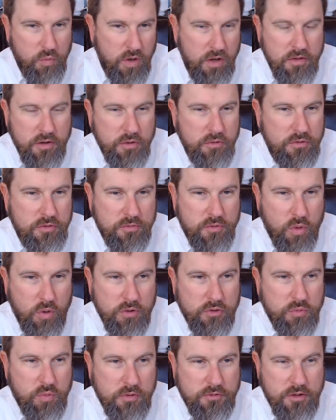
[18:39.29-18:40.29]
And one of those, of
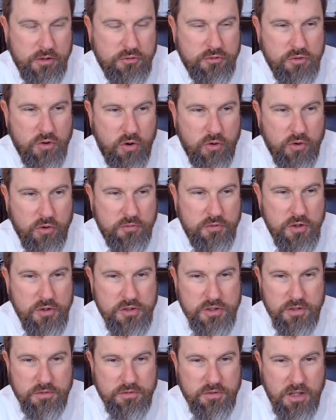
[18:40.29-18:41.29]
course, was a stronger
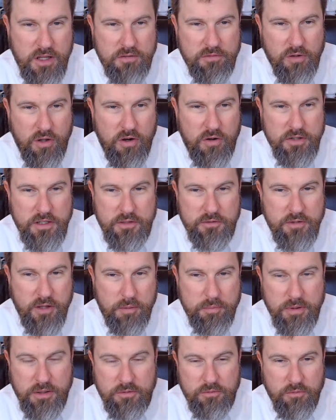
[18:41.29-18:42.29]
fugitive slave law, and he's
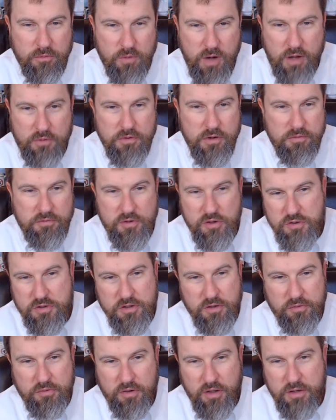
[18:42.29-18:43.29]
helping round up
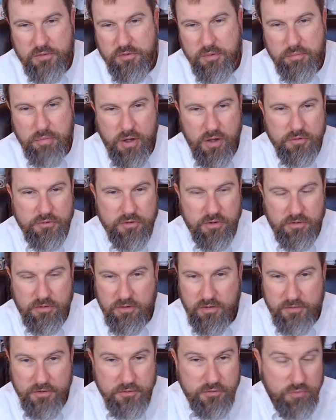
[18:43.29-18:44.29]
fugitive slaves in Boston.
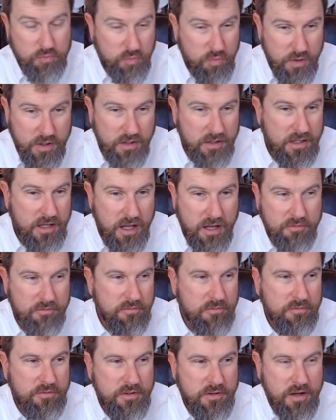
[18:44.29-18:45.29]
And this really
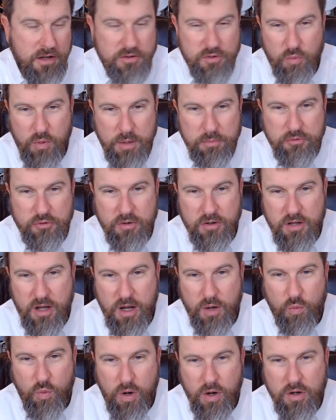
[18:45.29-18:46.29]
got Daniel Webster in
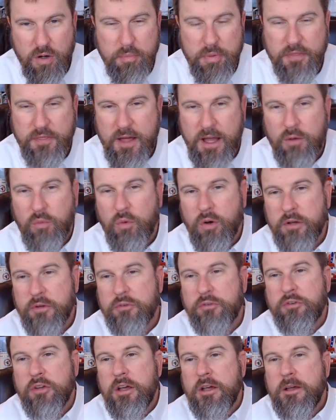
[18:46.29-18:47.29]
hot water, but that
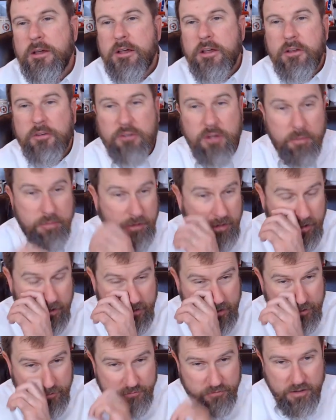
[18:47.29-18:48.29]
was something
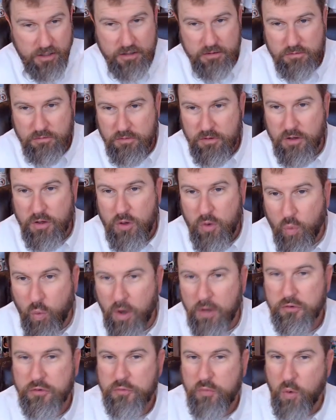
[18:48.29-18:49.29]
that he said
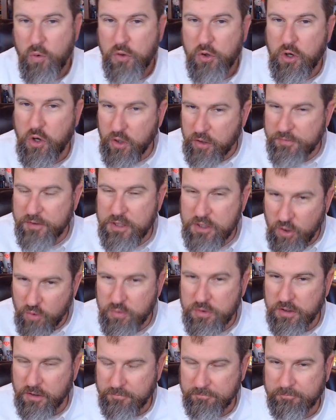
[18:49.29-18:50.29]
was for the good of the
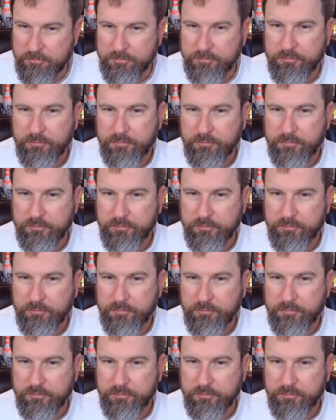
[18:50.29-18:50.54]
Union.